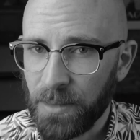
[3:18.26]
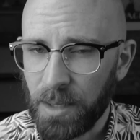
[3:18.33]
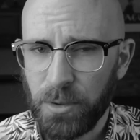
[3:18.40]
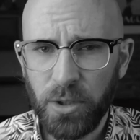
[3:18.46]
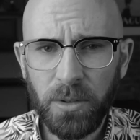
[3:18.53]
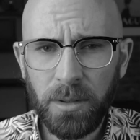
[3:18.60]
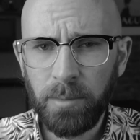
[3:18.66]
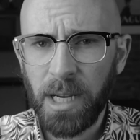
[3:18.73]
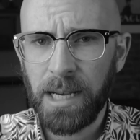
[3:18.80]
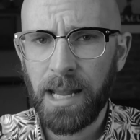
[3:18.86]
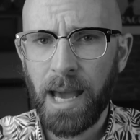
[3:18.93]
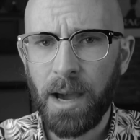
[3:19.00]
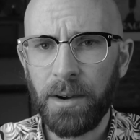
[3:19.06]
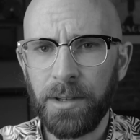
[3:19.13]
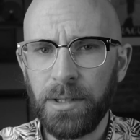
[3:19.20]
I'm sure by
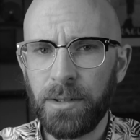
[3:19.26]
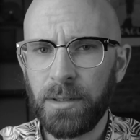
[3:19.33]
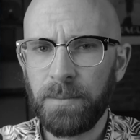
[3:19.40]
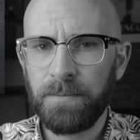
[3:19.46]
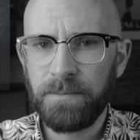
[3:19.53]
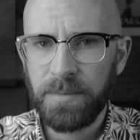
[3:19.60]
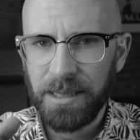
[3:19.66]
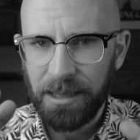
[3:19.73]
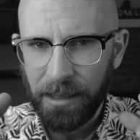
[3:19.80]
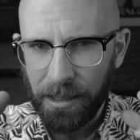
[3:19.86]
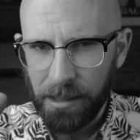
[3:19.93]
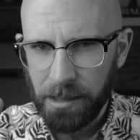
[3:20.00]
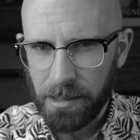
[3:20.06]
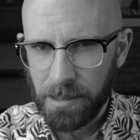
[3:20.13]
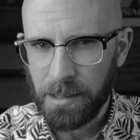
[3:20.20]
now you're
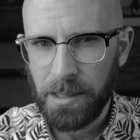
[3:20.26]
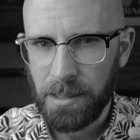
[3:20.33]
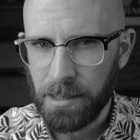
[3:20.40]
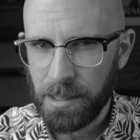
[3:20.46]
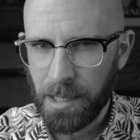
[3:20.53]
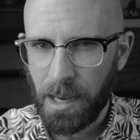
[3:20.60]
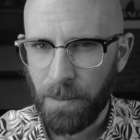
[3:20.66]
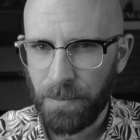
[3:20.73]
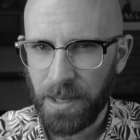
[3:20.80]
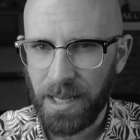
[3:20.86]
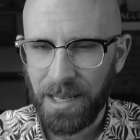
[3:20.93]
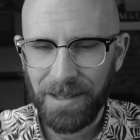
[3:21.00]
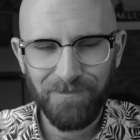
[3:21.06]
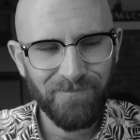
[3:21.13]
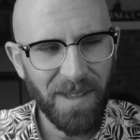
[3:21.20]
beginning to see this
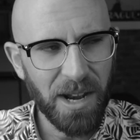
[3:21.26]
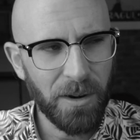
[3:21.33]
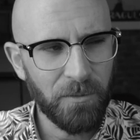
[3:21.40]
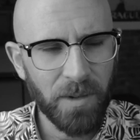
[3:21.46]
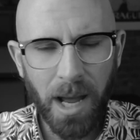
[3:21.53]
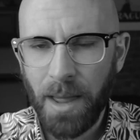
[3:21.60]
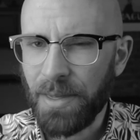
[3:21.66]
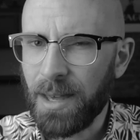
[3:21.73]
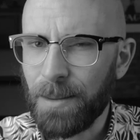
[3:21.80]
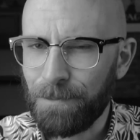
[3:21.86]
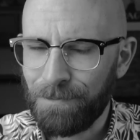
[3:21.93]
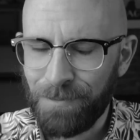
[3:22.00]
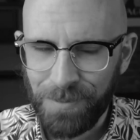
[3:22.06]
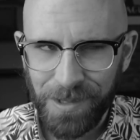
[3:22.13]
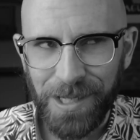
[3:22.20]
company in a rather
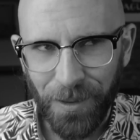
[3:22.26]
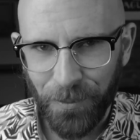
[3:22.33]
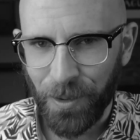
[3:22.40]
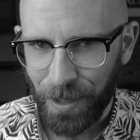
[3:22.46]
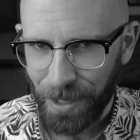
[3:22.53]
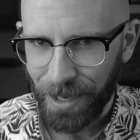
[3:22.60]
different